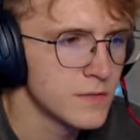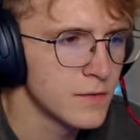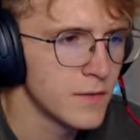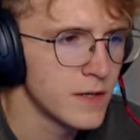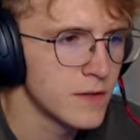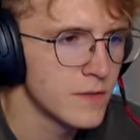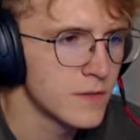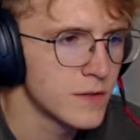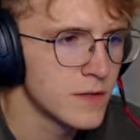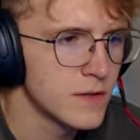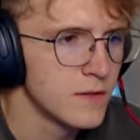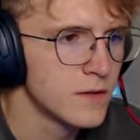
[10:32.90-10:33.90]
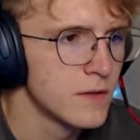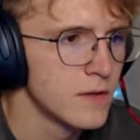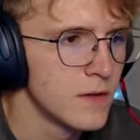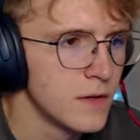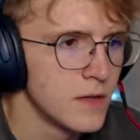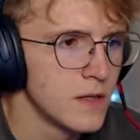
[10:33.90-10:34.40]
radio oh,
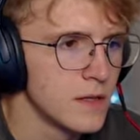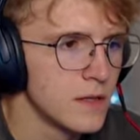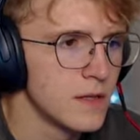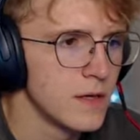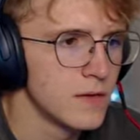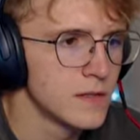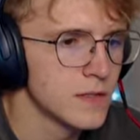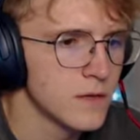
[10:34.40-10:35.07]
oh, this is a